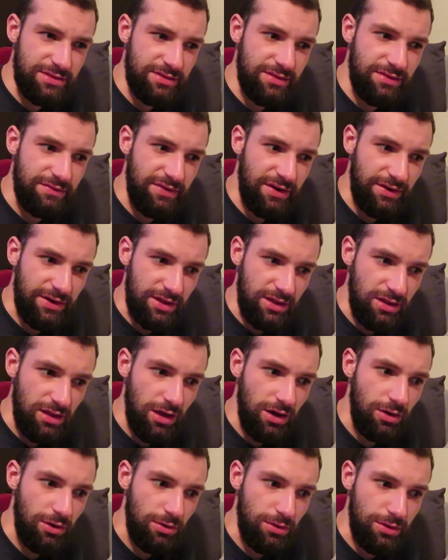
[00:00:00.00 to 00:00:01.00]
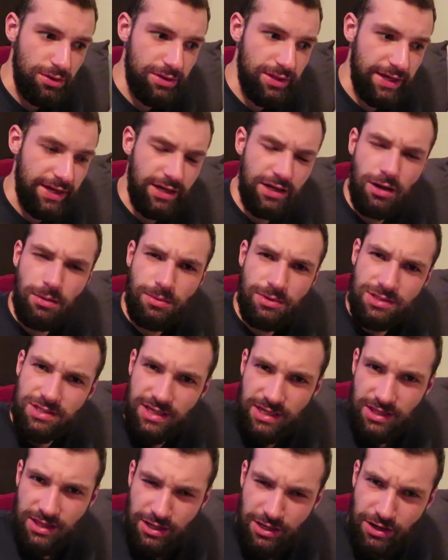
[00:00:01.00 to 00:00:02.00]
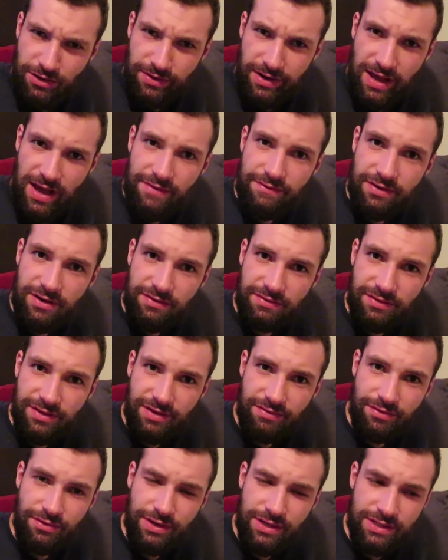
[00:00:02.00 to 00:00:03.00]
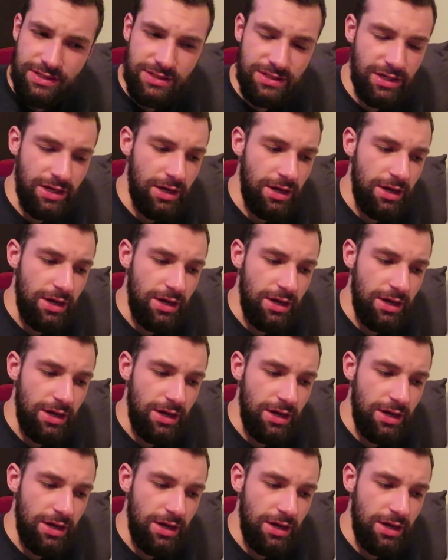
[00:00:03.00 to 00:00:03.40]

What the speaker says: very low, like almost like they don't have any flavorings.